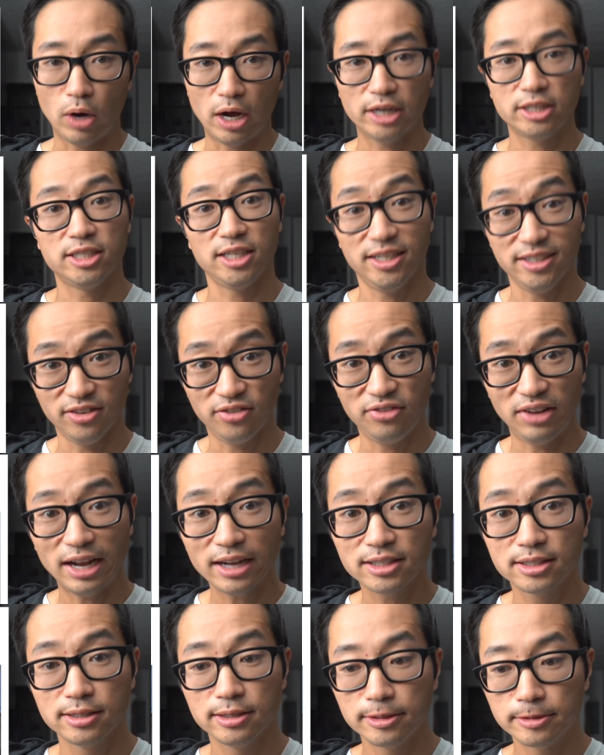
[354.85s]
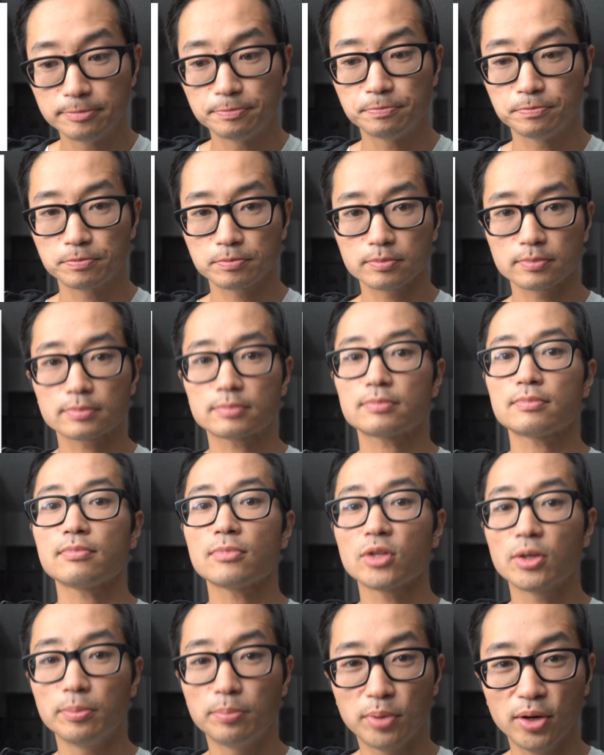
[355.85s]
watch in effect
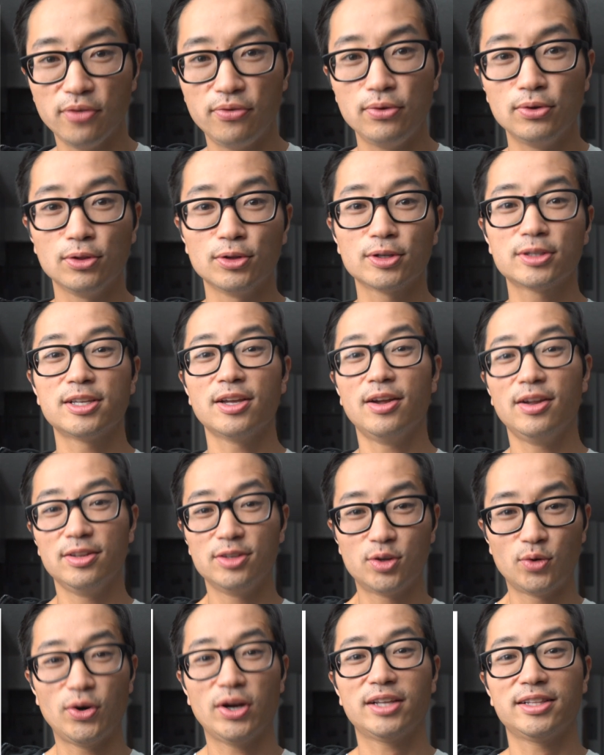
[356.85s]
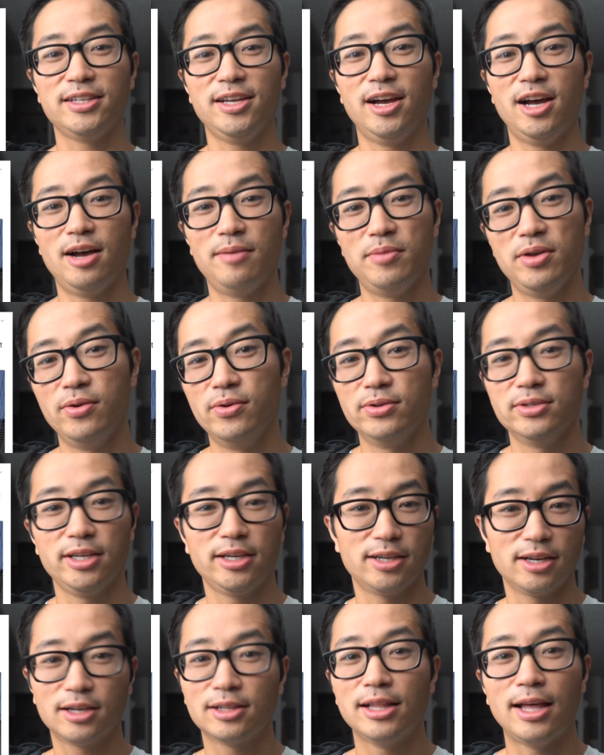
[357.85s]
but if you looked directly up it was
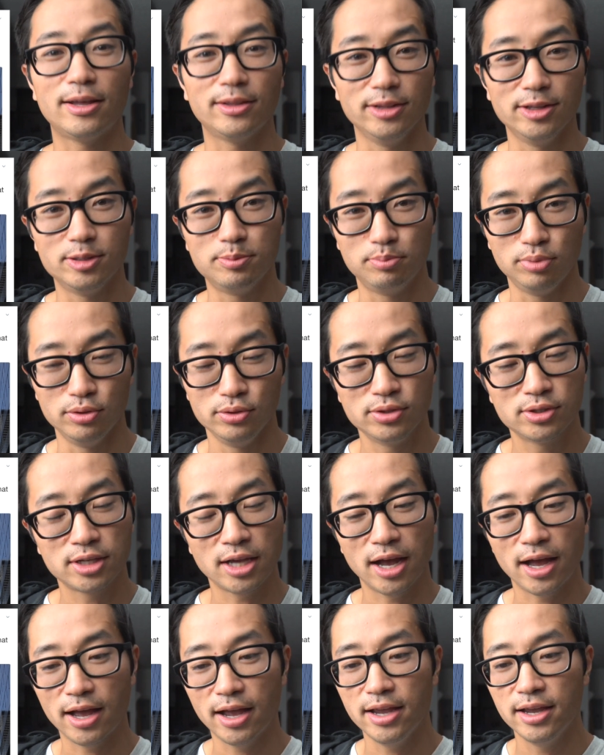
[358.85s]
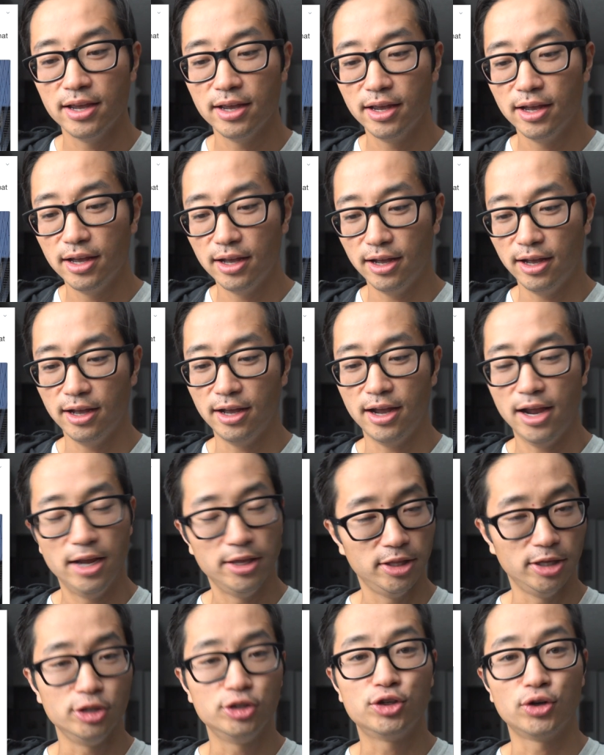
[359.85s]
like a cloudless blue sky uh,
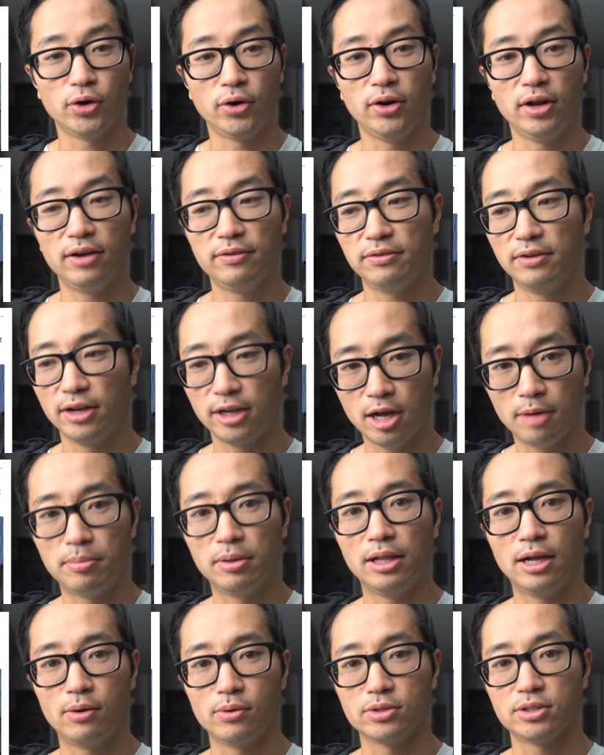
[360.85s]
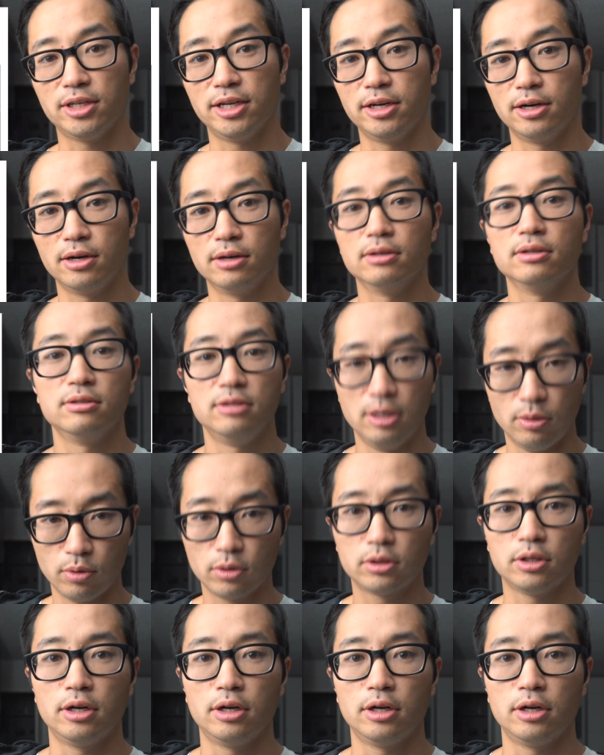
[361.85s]
and then sure enough a couple hours later there were